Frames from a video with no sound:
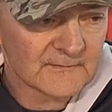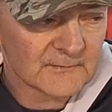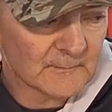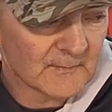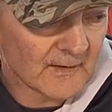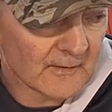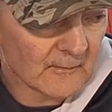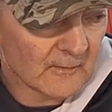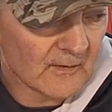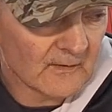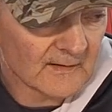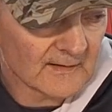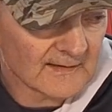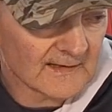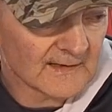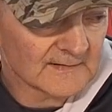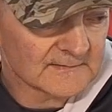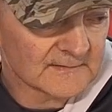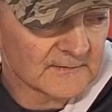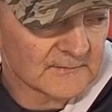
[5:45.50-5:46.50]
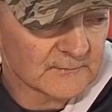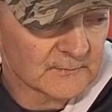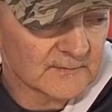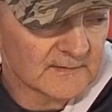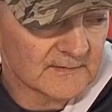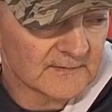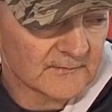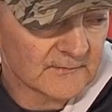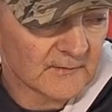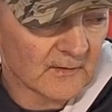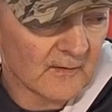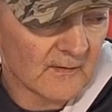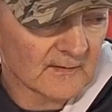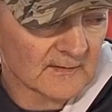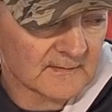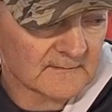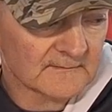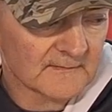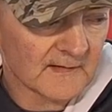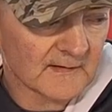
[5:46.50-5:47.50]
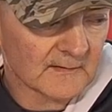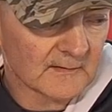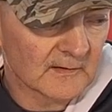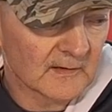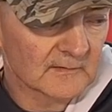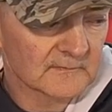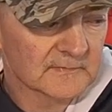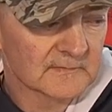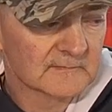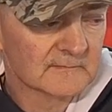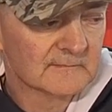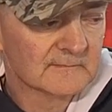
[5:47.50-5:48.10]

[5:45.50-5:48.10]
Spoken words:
about all I got this week. It's all I could think of.